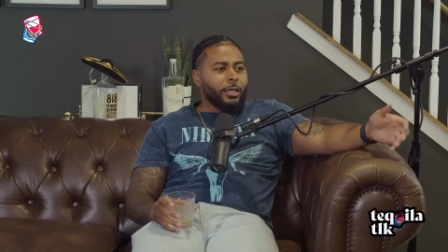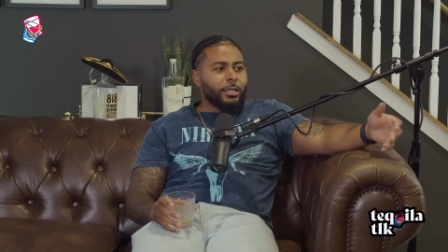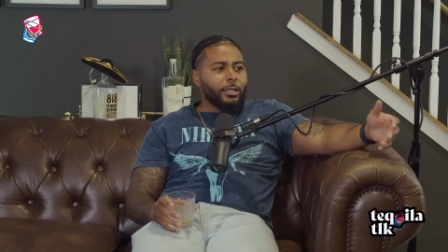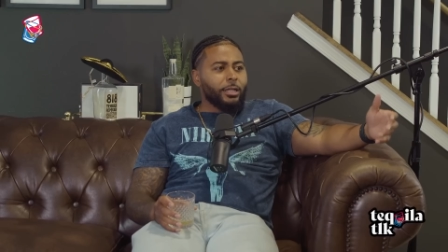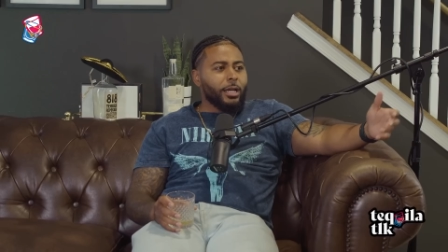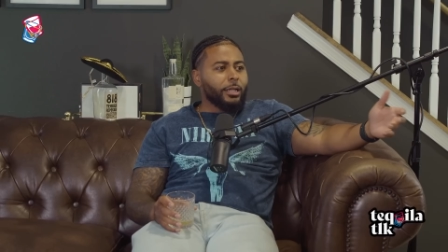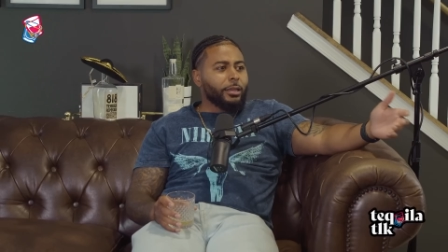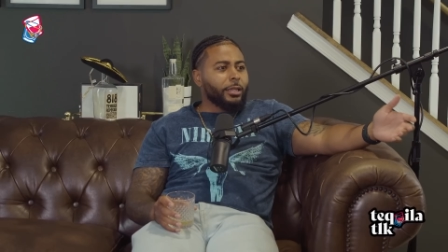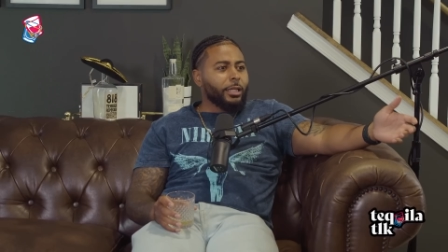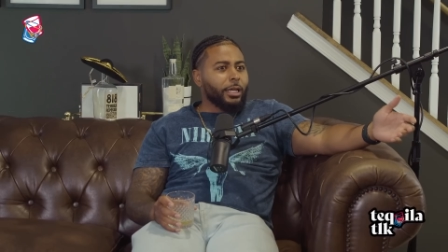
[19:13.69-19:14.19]

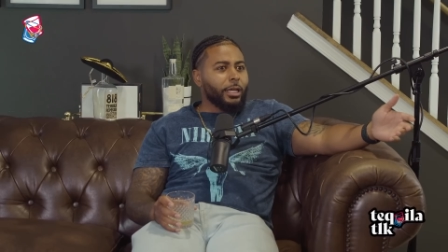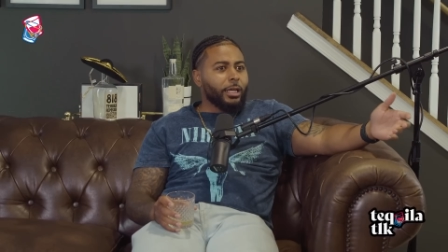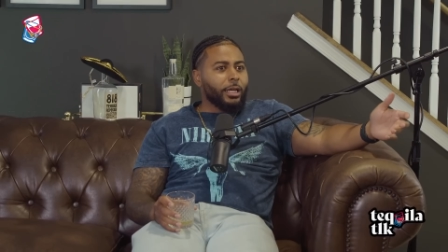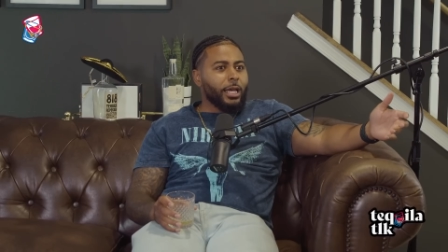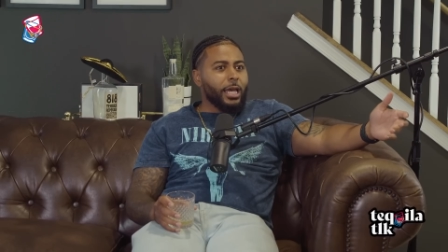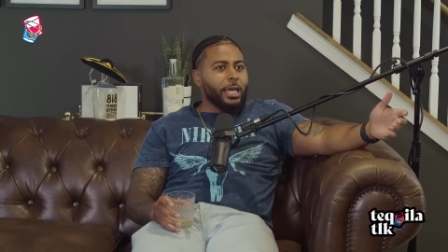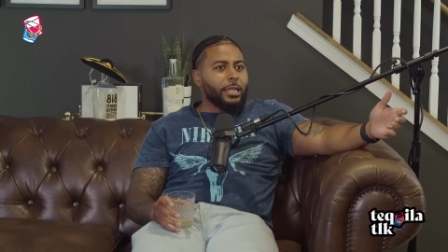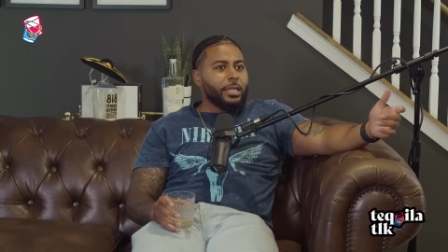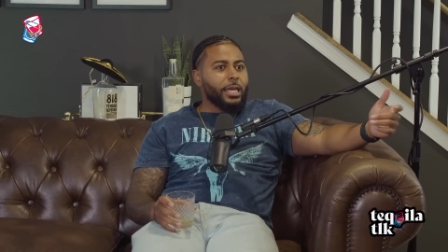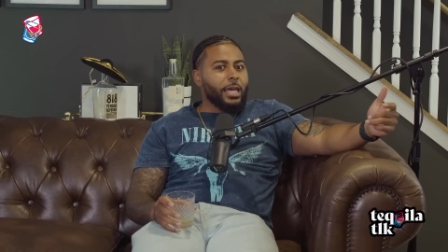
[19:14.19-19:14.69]
nothing.
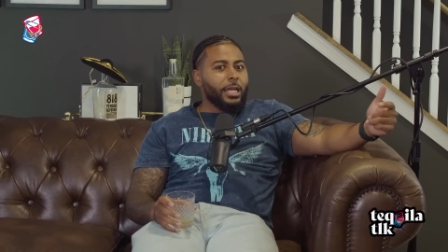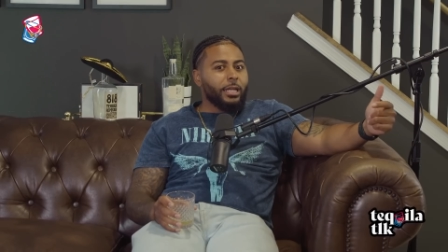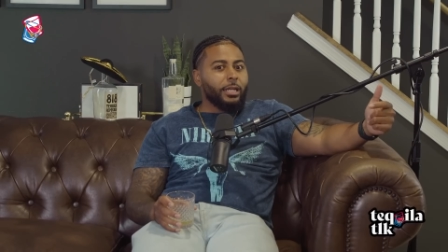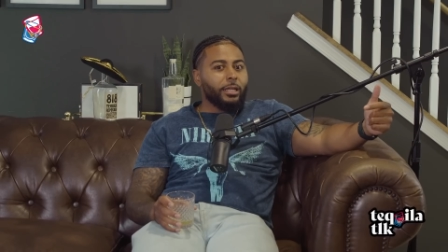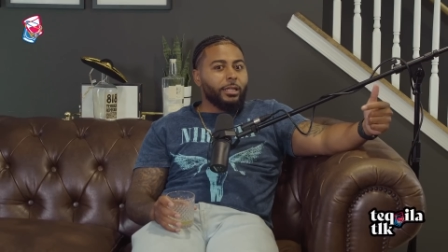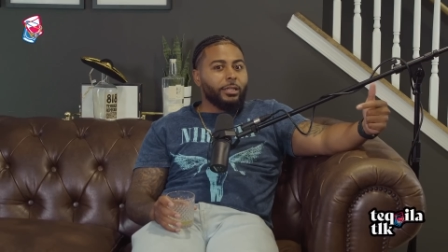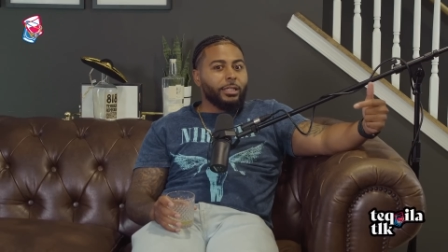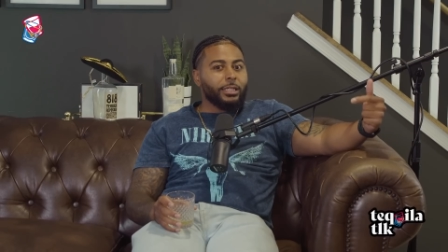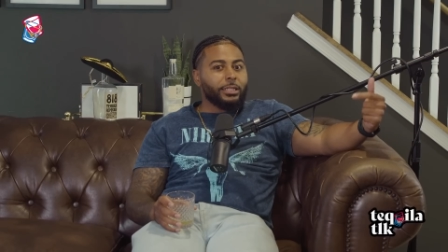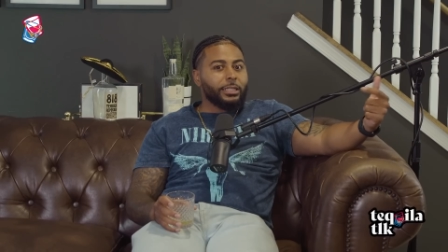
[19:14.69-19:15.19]
And then
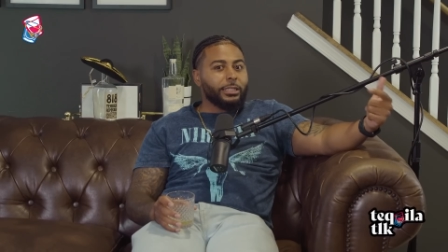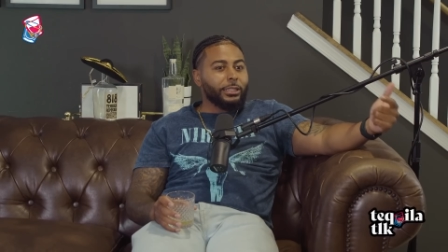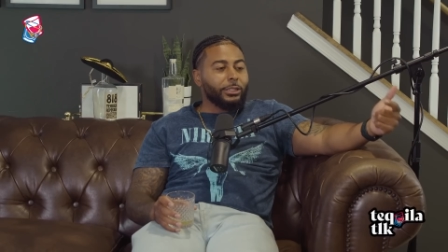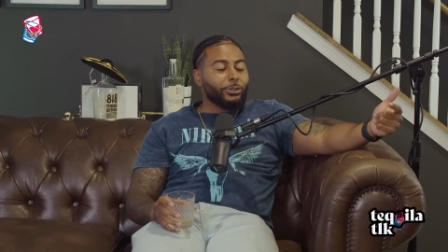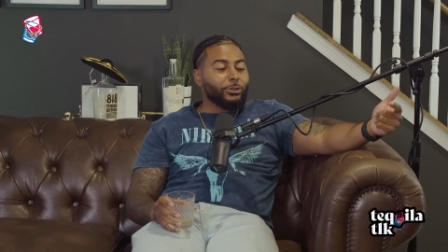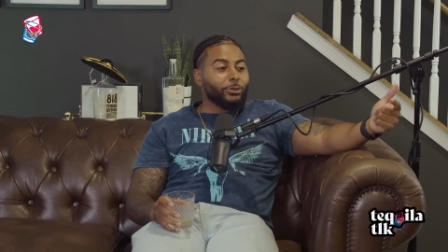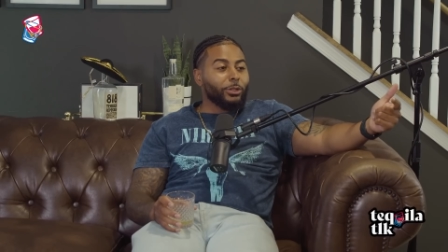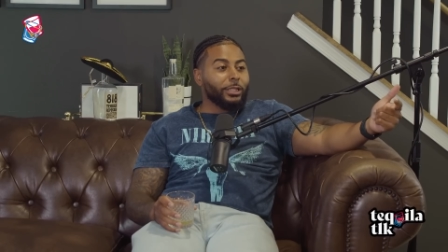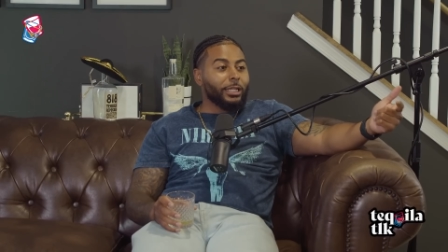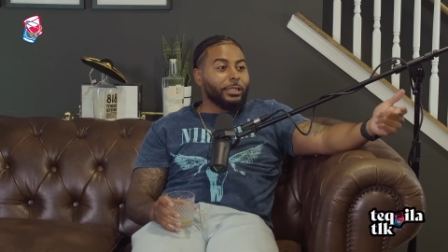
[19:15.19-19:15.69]
the
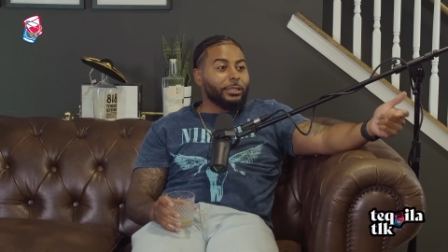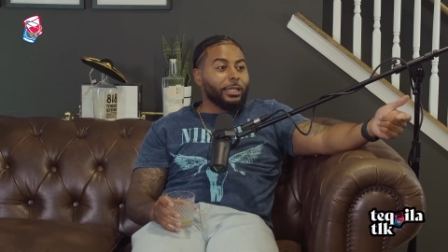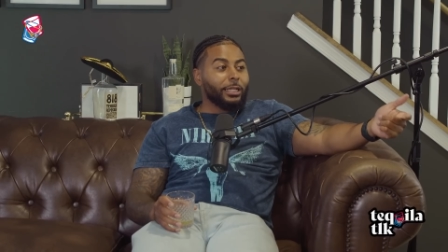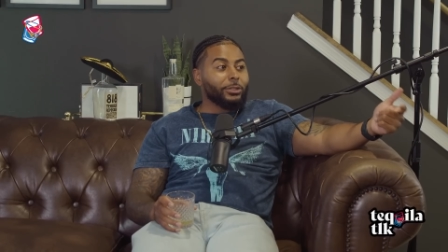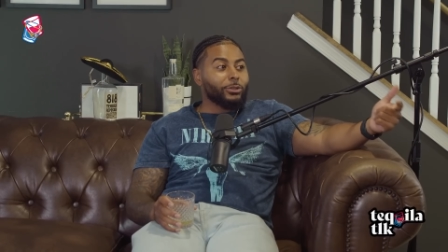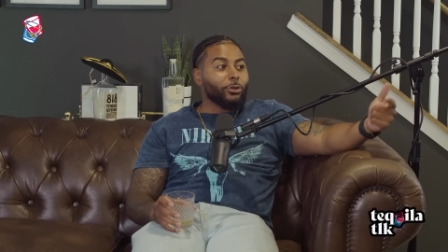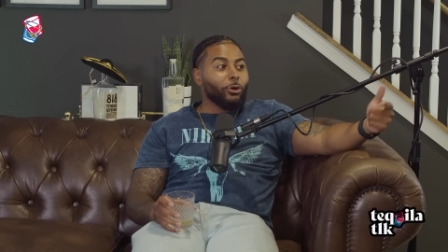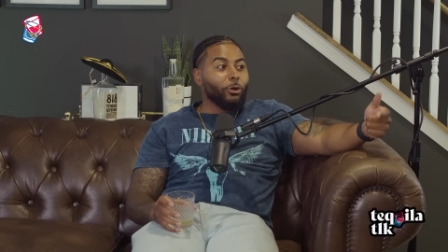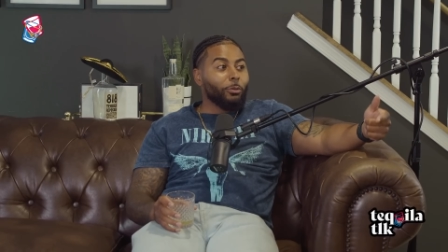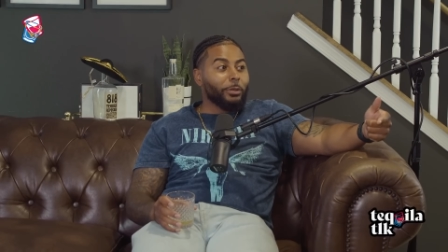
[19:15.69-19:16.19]
territory that they
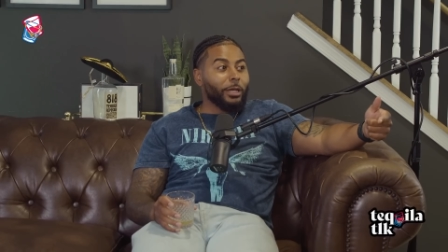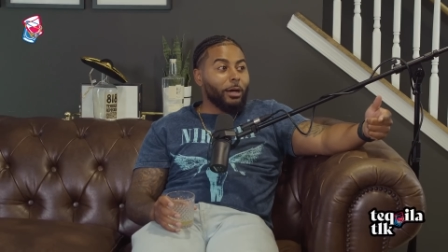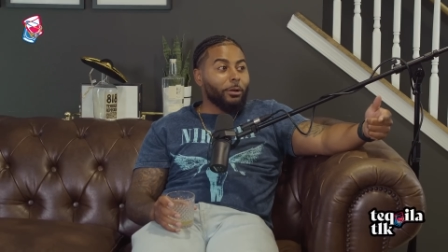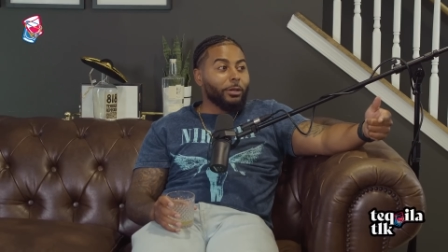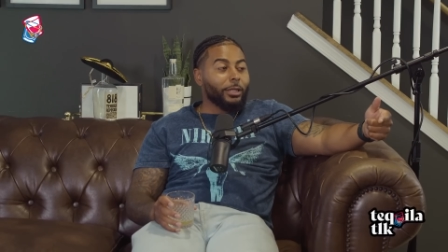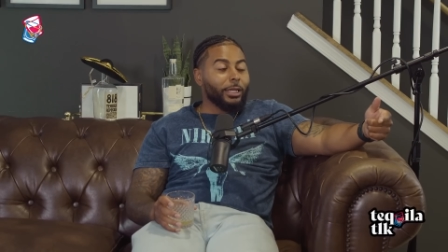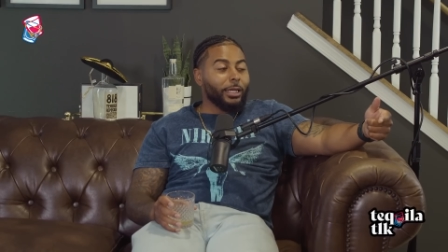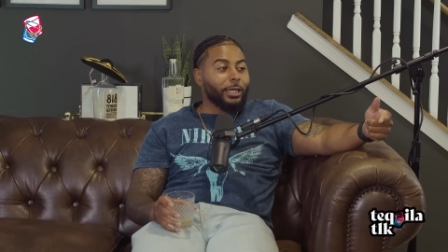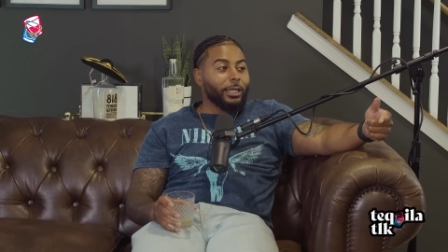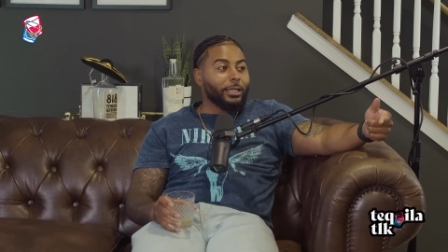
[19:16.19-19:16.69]
told me I
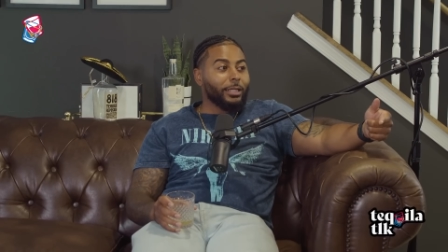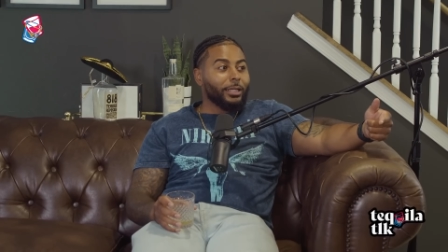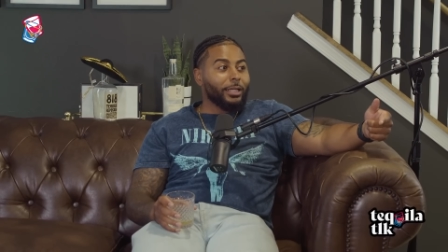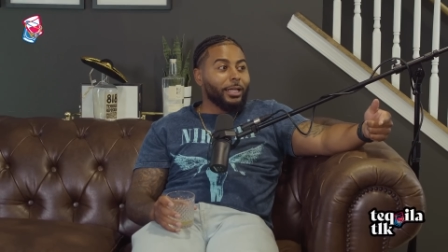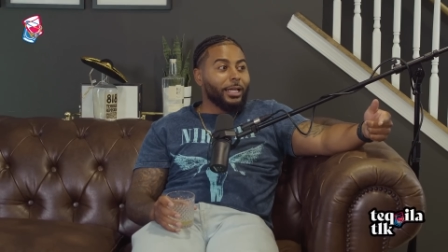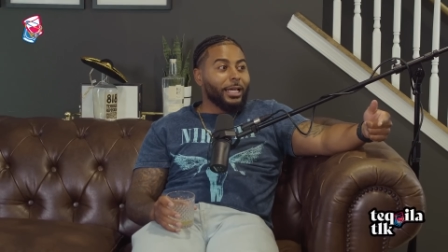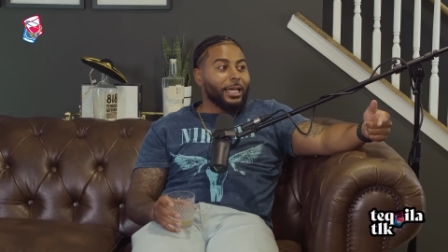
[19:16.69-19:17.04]
would get,